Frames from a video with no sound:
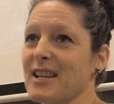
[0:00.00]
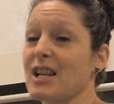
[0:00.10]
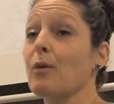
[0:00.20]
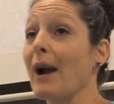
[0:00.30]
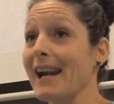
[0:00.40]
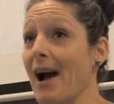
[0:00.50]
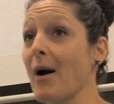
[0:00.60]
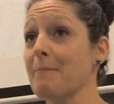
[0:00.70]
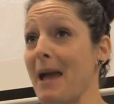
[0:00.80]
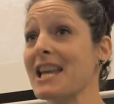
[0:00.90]
okay, right now
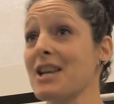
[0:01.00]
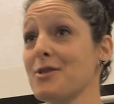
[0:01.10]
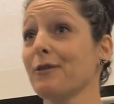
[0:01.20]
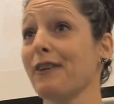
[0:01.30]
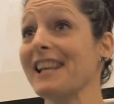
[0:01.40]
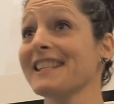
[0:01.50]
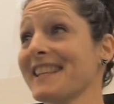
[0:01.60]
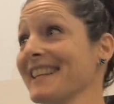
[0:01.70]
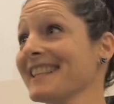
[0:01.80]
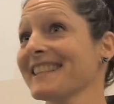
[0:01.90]
I'm making know. you face
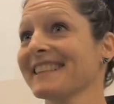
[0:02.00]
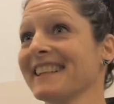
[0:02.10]
this.